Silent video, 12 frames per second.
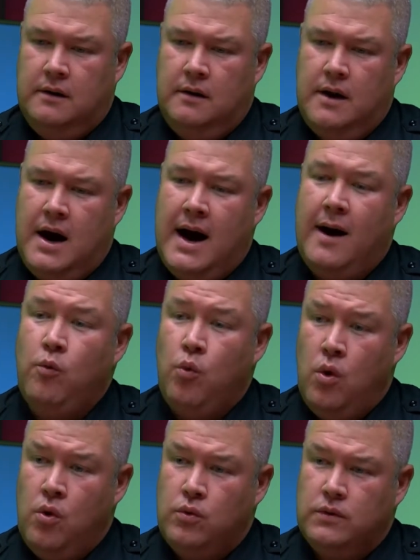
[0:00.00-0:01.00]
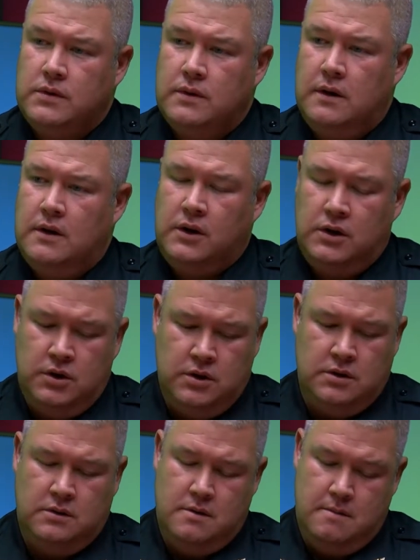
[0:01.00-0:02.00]
I want
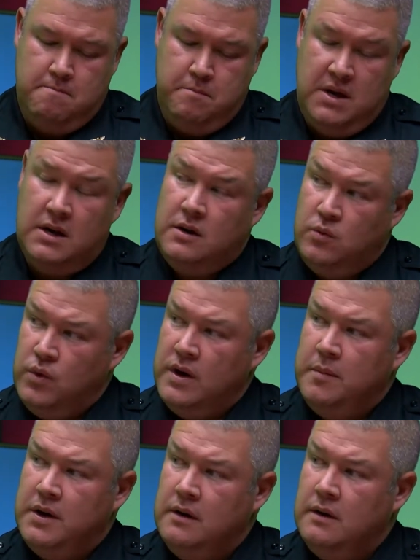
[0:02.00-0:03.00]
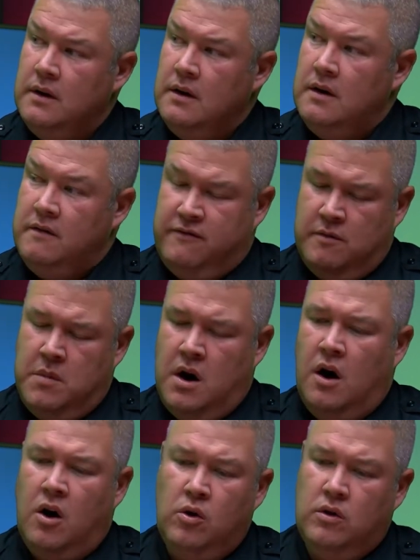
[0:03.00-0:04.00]
good men and women from
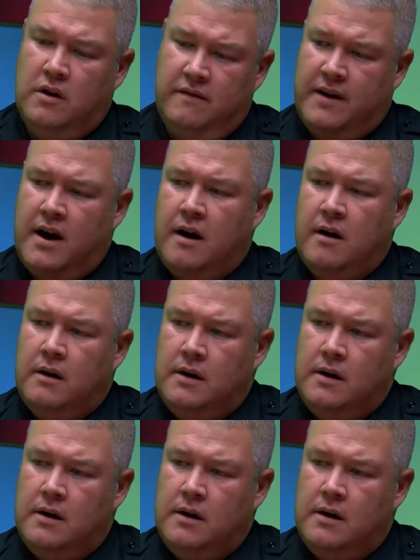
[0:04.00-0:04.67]
all of our